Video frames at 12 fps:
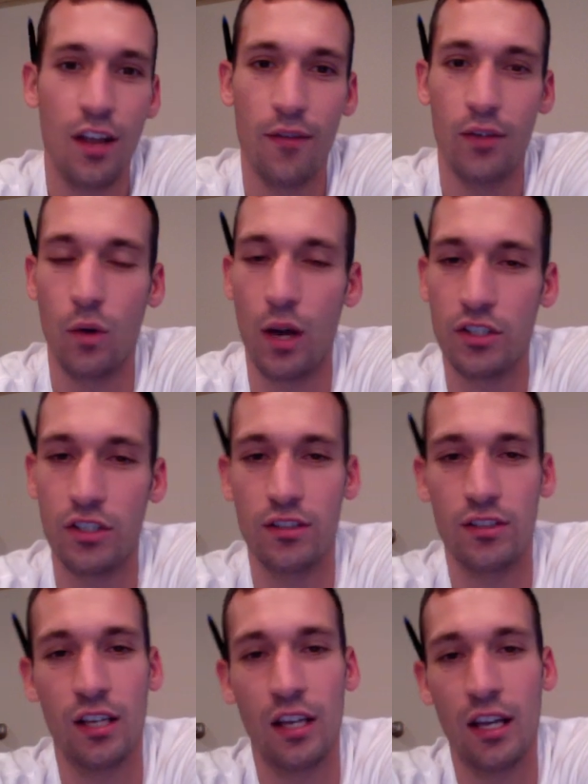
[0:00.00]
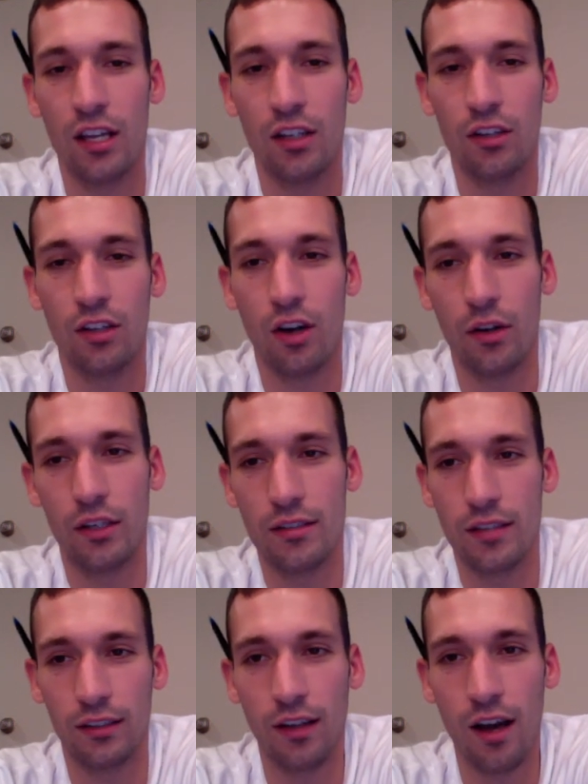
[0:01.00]
And he's
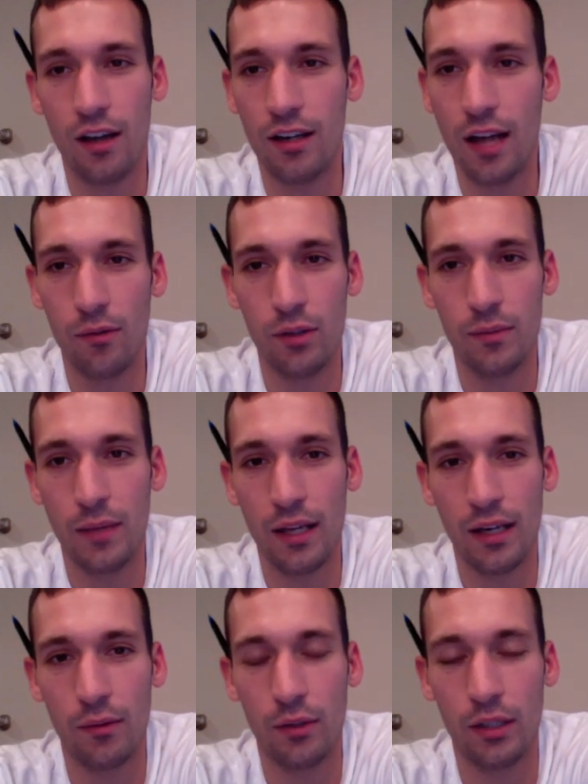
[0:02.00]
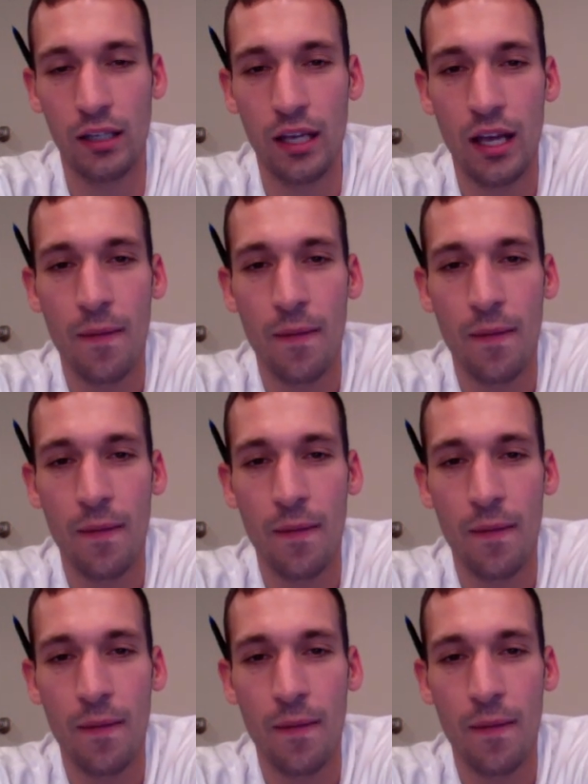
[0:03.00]
like, no, not really, man, not really.